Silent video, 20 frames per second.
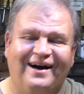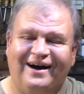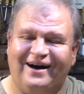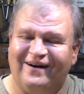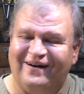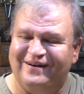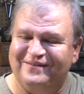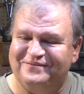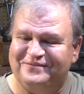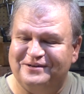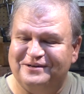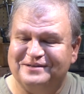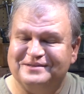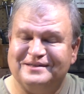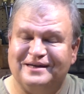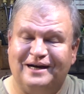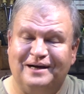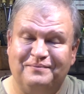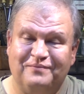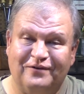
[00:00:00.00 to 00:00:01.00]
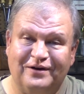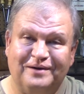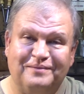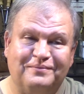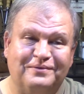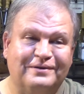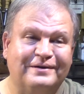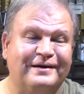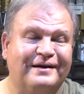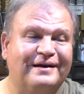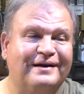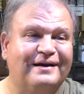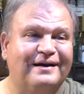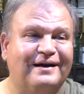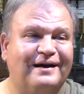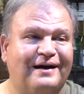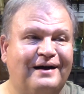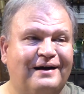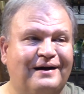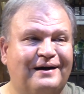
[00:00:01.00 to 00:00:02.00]
All right, folks, I'm rambling.
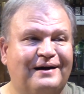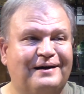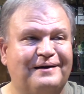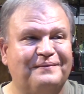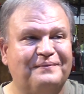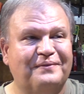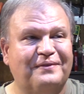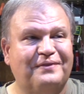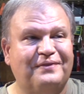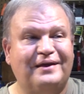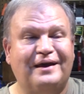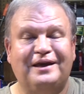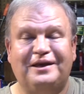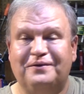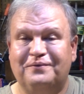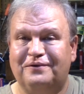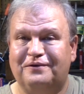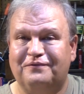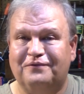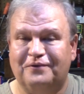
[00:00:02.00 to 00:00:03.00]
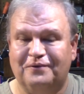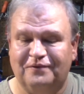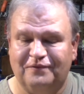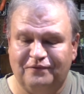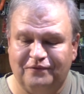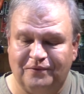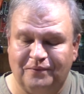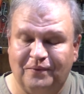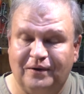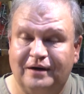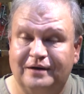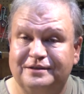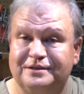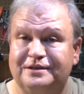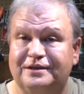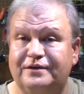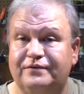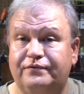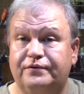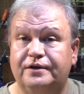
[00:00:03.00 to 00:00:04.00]
Thank you all for
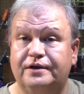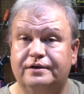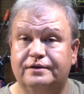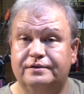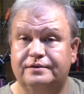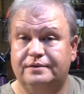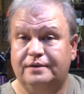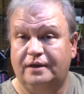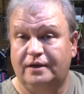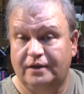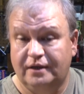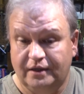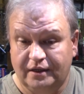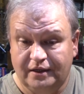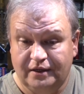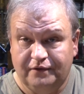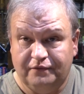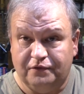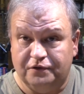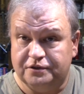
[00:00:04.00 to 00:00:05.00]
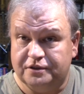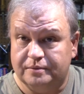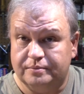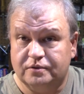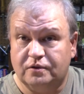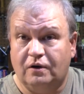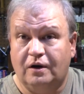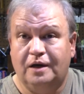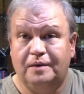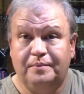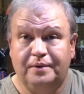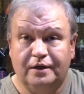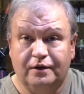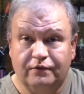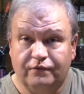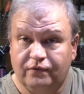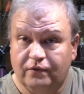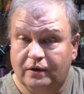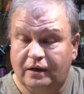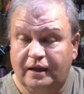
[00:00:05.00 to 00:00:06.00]
watching, for
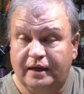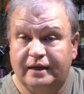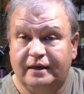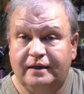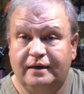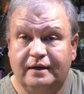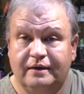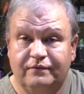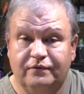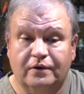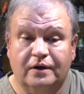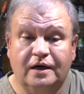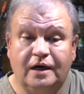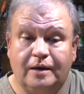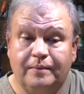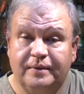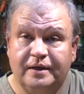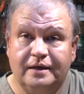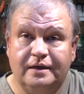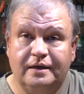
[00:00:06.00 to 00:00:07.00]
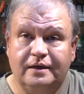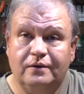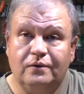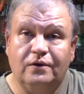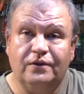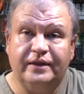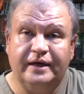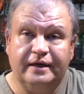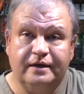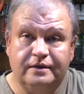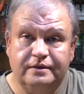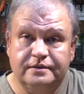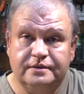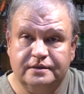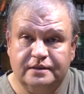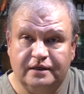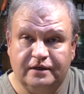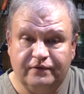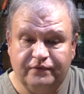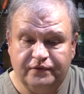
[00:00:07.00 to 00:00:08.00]
subscribing, for liking, for commenting, all that good
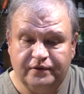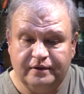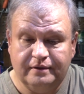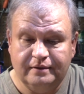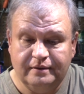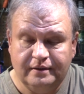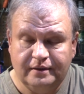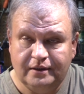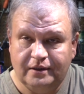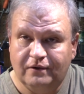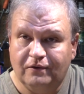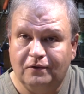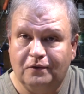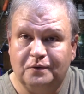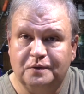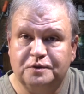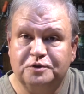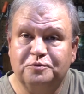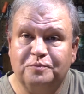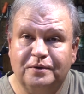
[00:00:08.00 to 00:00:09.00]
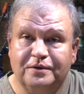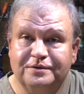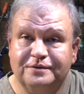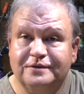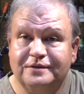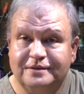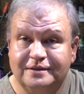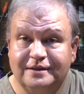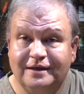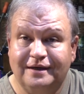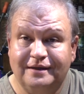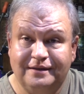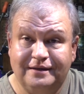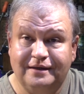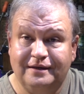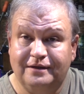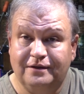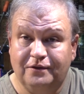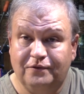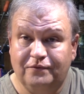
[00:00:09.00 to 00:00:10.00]
stuff that you're always supposed to say at
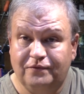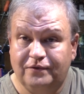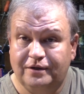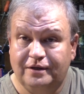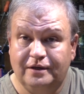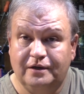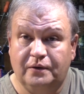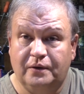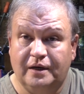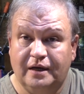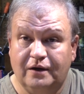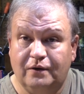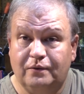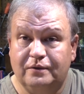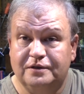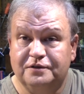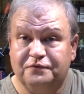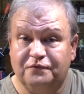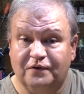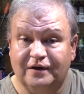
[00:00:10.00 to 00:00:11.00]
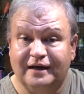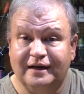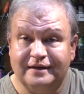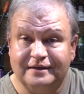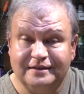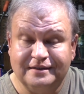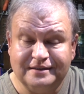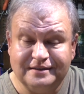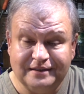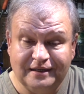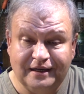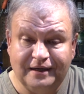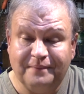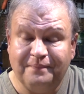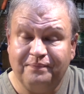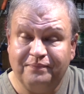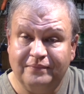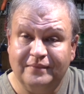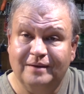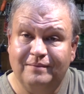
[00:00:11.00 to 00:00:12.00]
the end of the video, and I always forget to say.
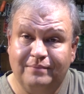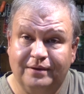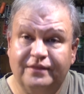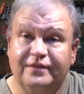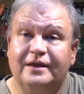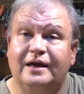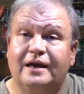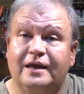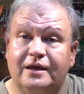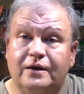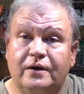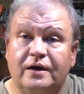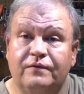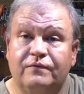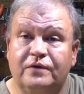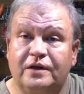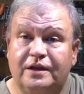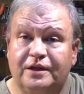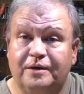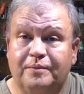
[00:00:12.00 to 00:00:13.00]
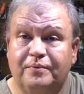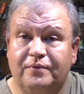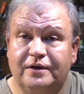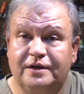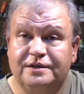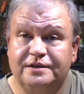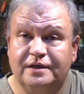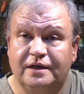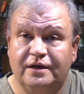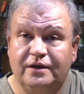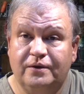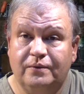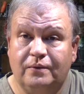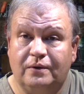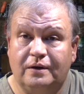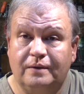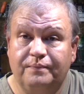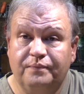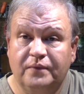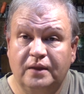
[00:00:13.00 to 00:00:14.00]
But thank you. I really appreciate you all.